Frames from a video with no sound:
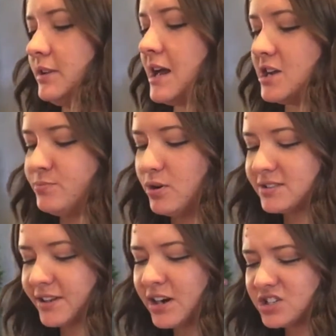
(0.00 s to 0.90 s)
large
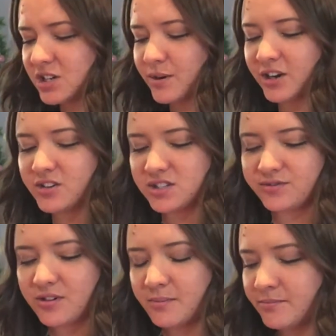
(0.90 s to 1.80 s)
box. I don't actually know where I got this
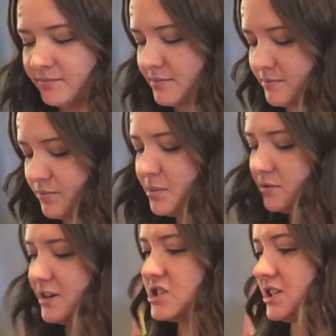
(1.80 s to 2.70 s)
from. Probably
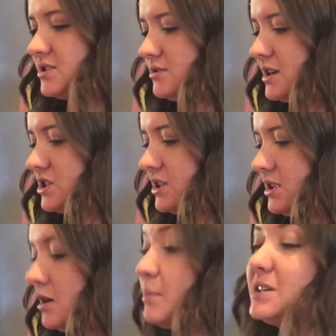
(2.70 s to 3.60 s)
the reject store
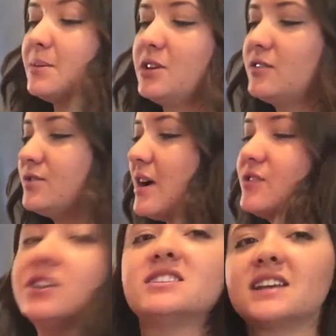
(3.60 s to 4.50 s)
actually. Oh, Big W, it was
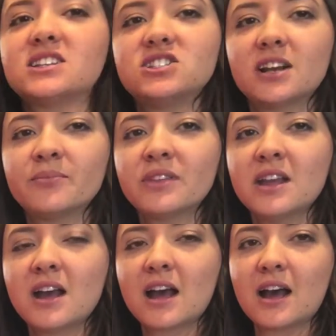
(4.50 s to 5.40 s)
$5 last year.
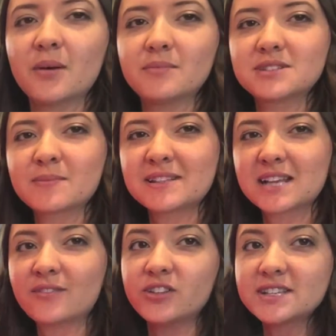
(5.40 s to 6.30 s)
So
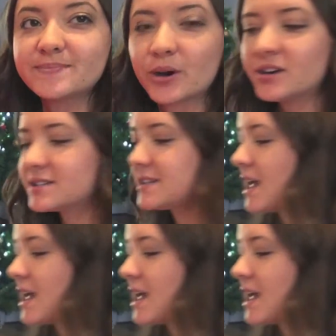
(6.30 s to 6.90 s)
basically I've got this box